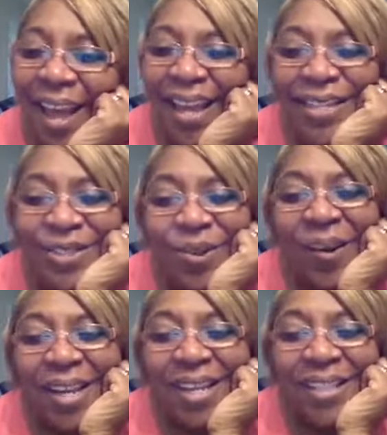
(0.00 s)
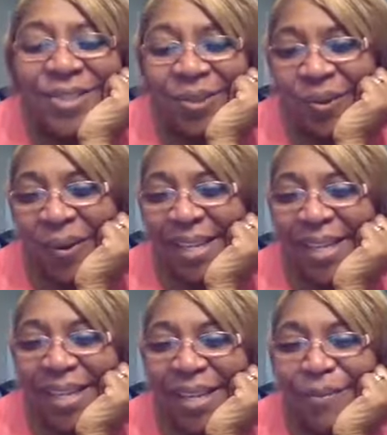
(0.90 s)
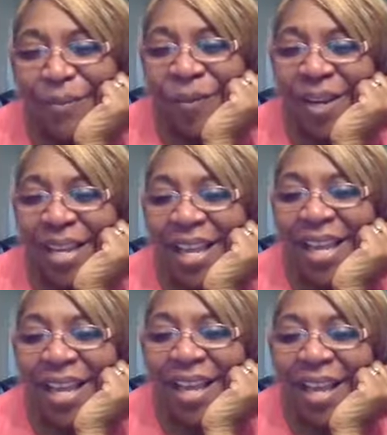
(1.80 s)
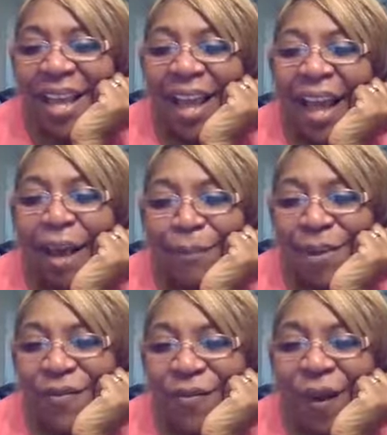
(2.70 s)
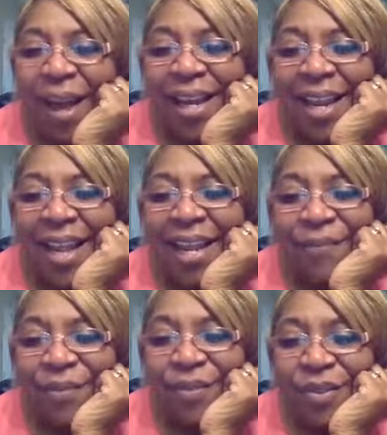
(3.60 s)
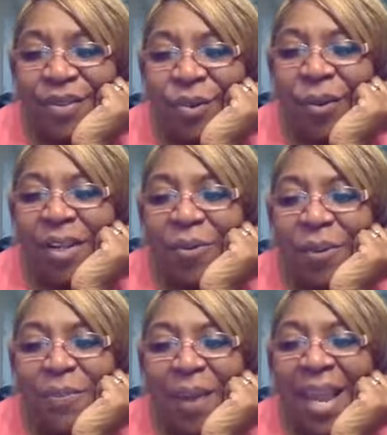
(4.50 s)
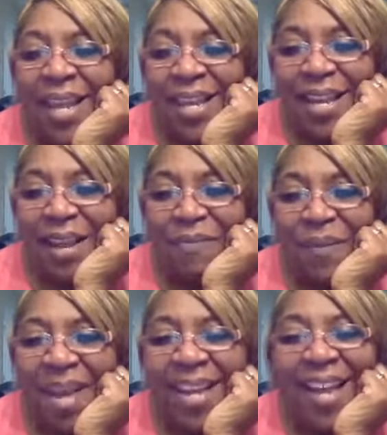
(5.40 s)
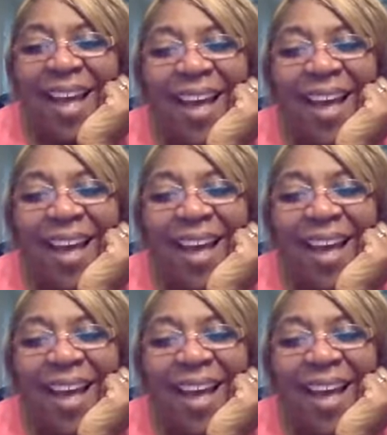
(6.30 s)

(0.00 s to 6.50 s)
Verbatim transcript: Hey, Toya, Toya, good morning. Happy Friday. Toya, we made it. Amen.